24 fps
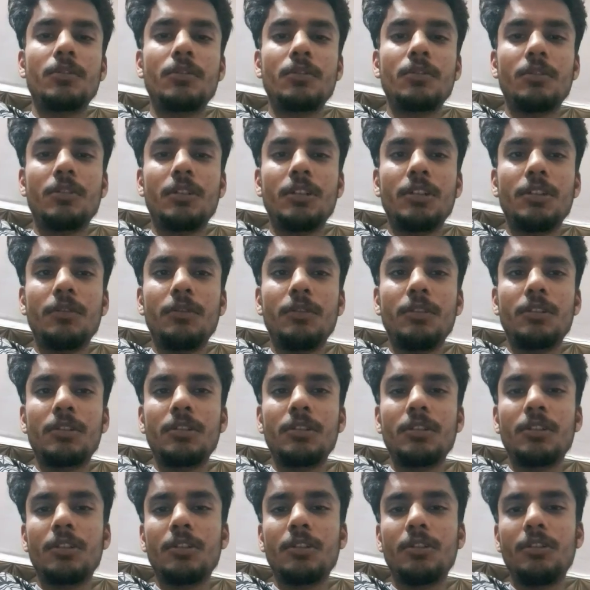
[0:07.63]
So, network
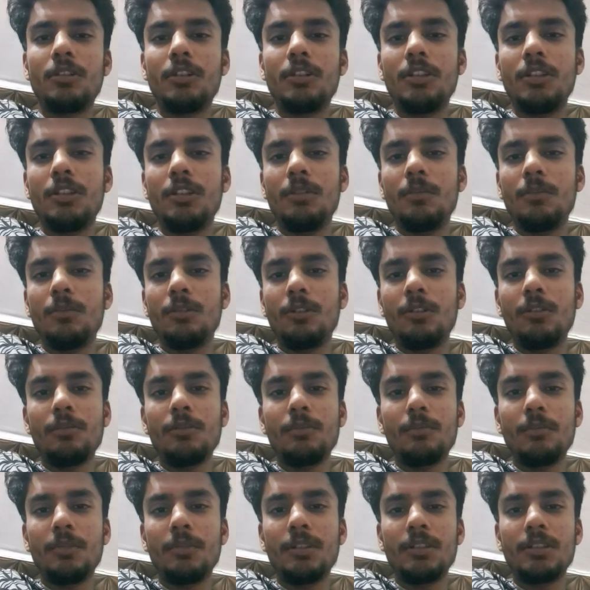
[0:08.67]
security involves
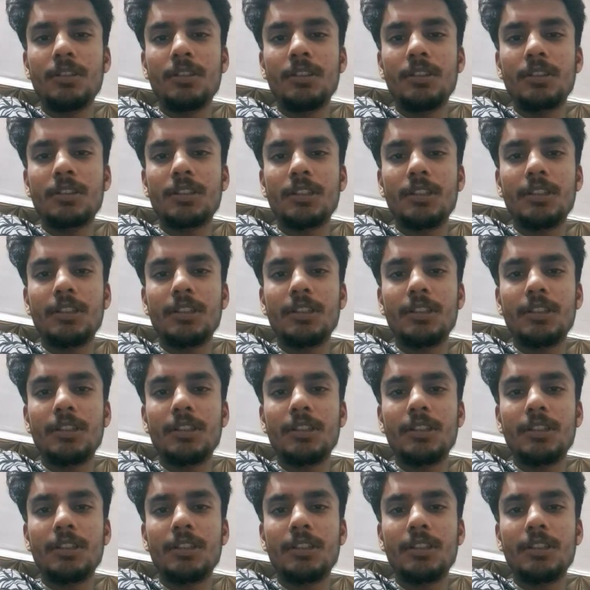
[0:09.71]
measures